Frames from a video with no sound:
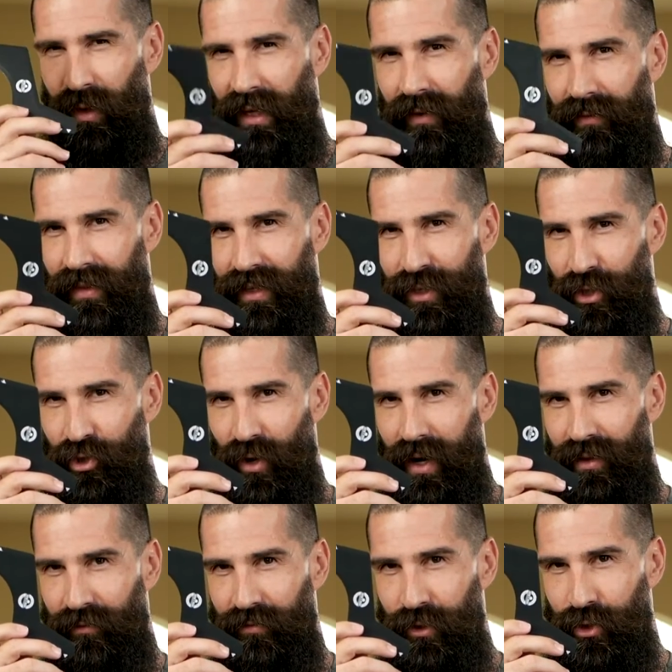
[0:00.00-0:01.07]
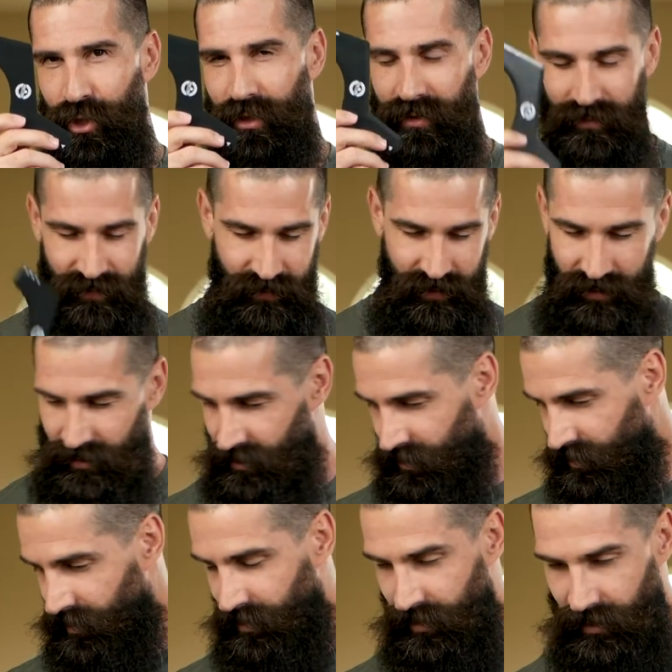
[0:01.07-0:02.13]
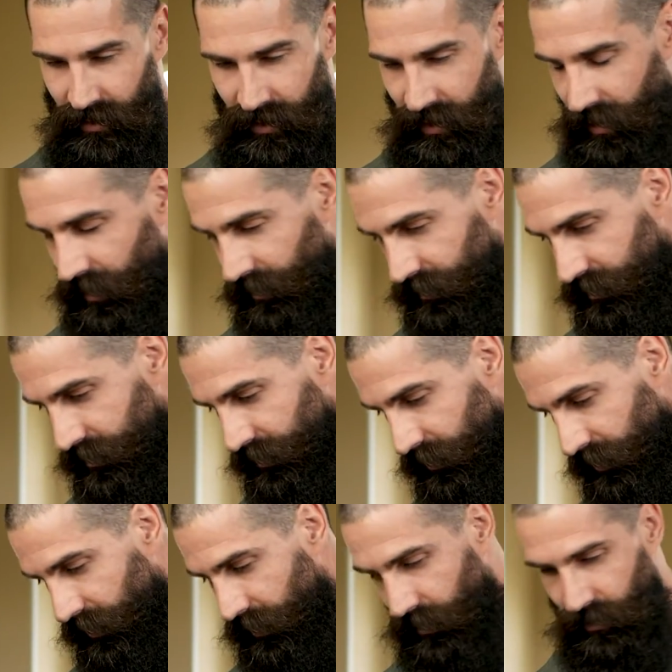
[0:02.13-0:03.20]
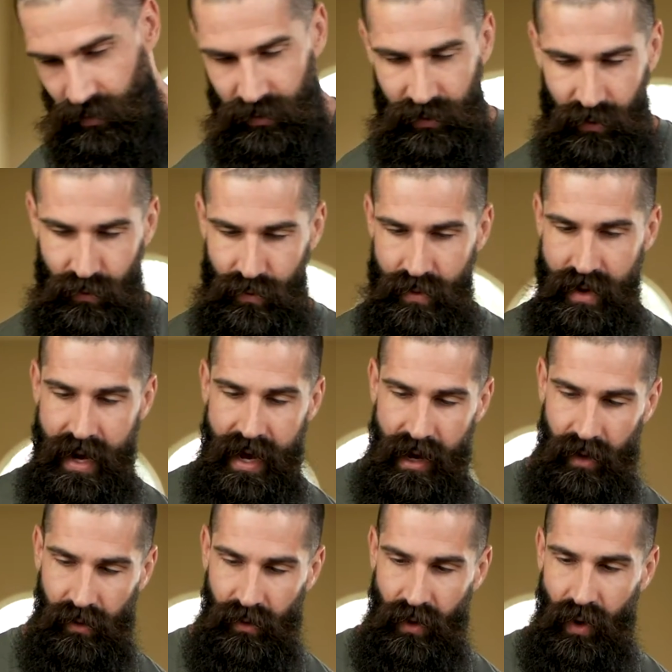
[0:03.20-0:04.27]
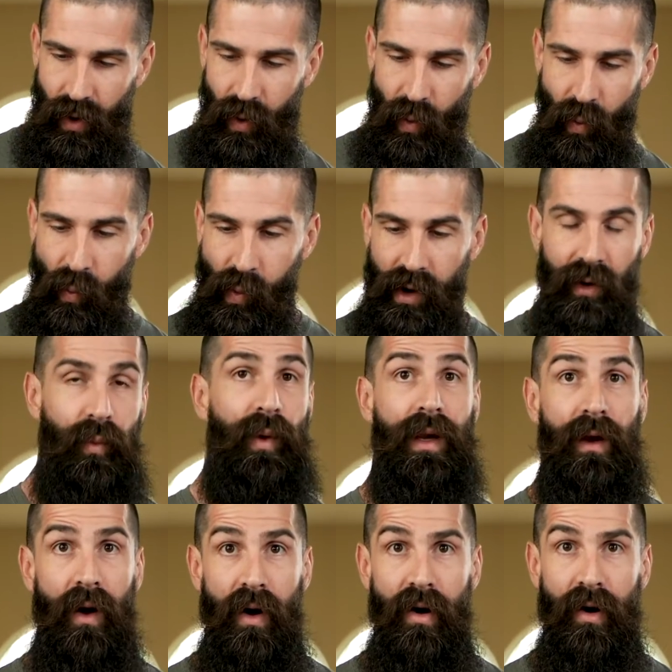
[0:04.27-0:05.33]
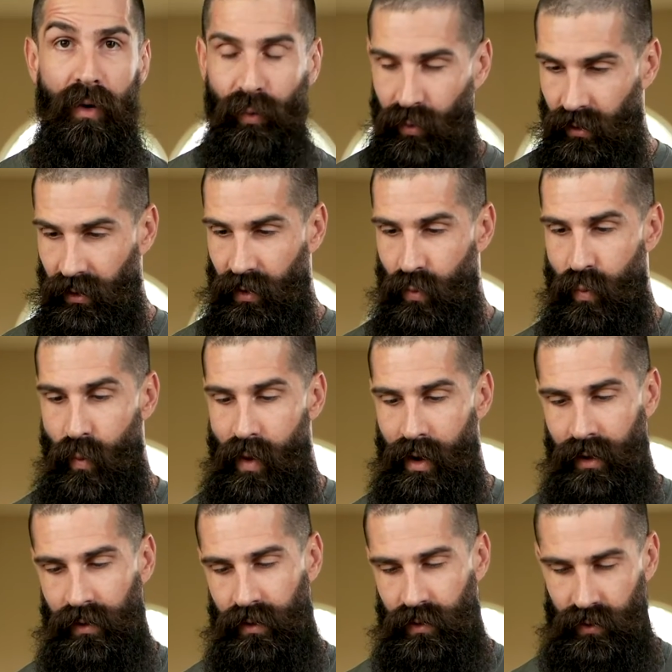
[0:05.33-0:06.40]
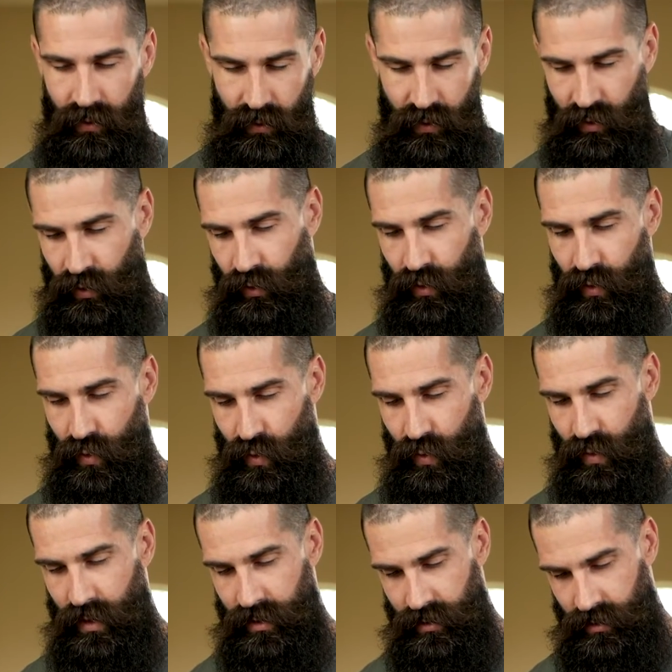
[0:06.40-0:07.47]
giving this a try in the future. And let's see here. So now, what we all really want to